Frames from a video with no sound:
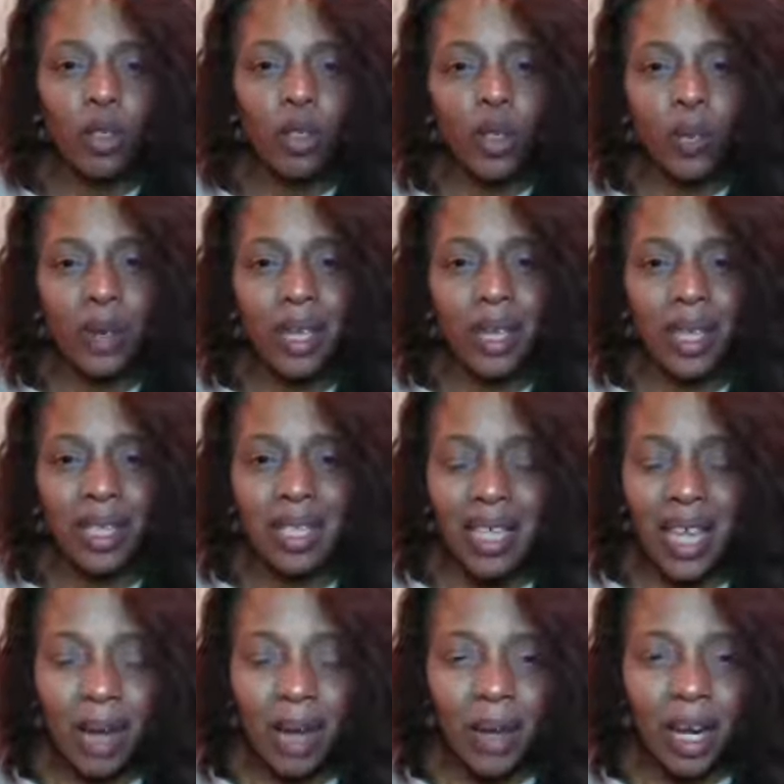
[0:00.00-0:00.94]
and soul
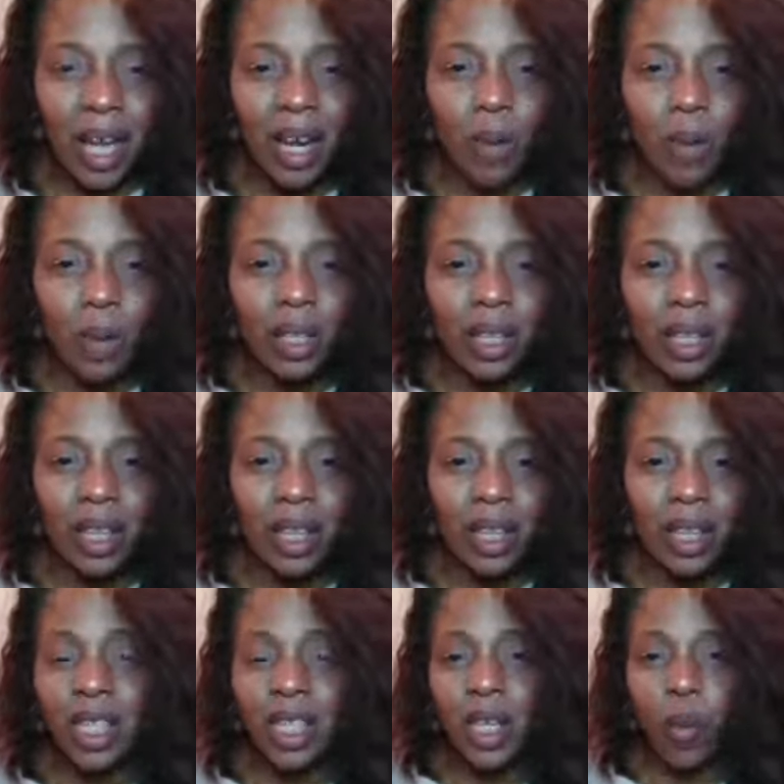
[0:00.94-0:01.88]
to be
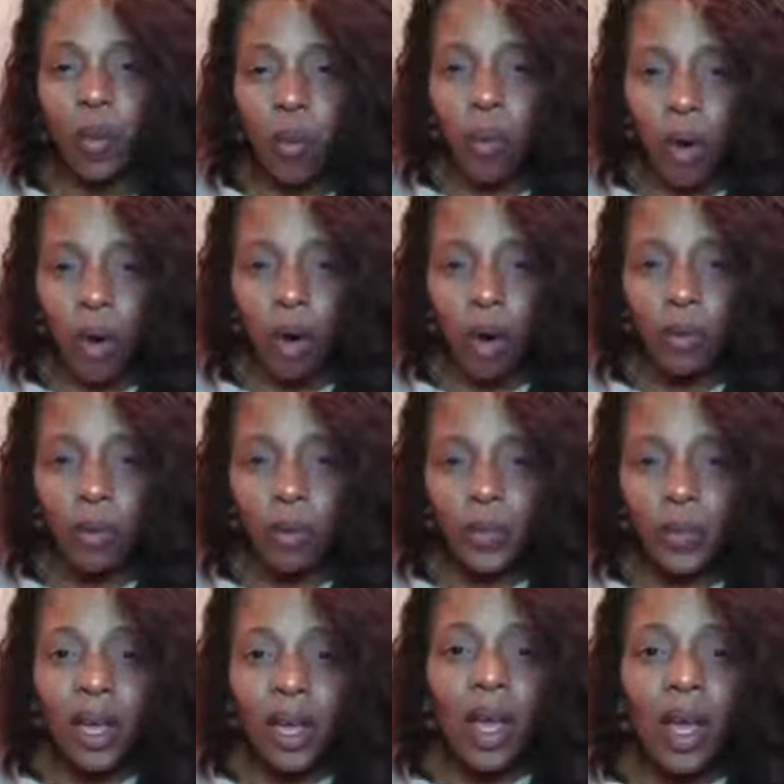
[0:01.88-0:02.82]
contaminated with the things of the
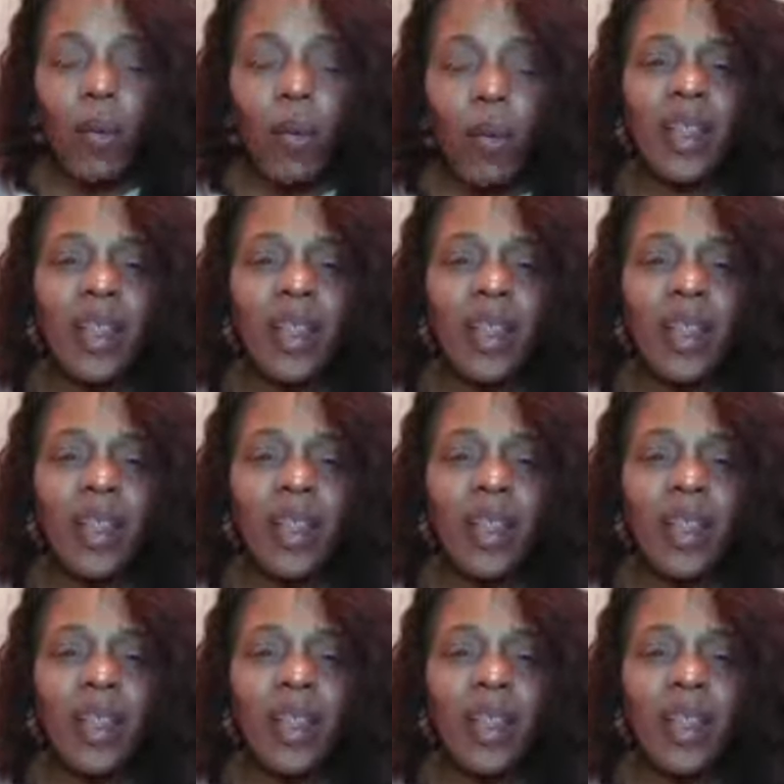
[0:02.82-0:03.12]
world.